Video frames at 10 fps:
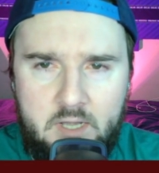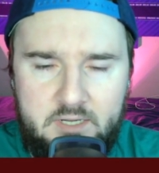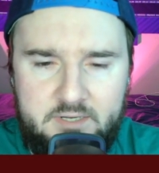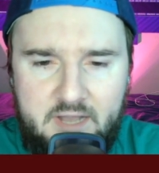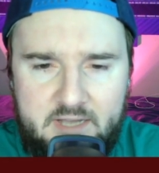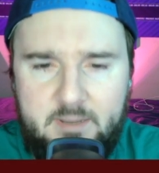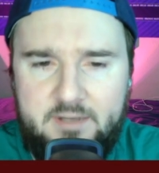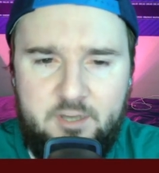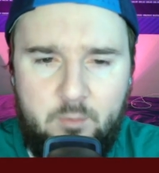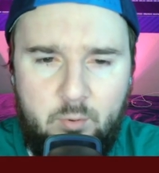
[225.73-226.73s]
Next
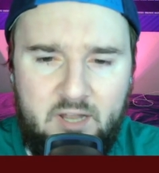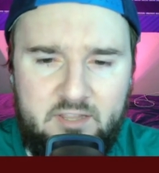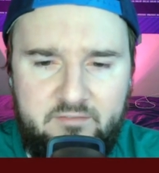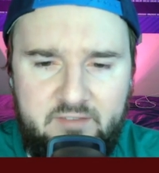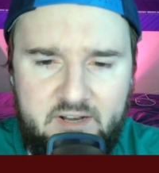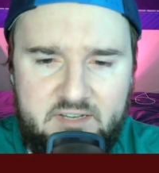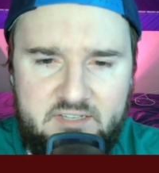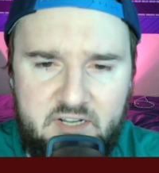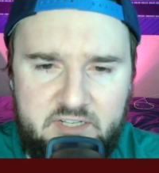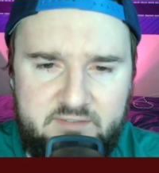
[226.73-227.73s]
matchup, we got the Phoenix
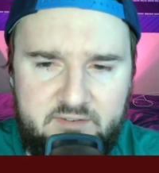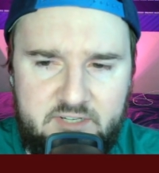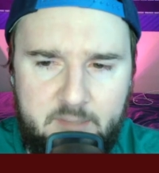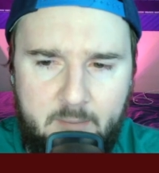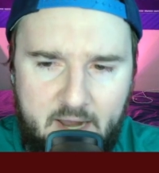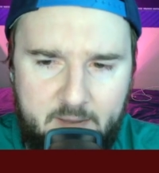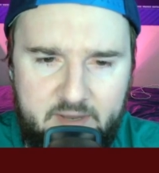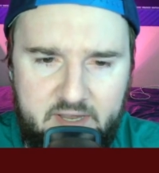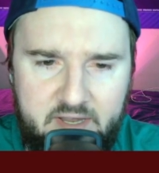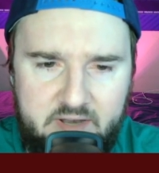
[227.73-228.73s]
Suns versus the Miami
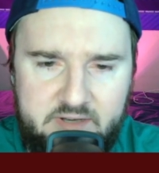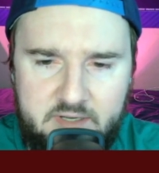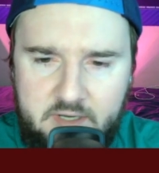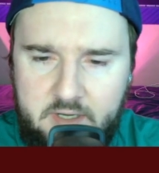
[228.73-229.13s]
Heat.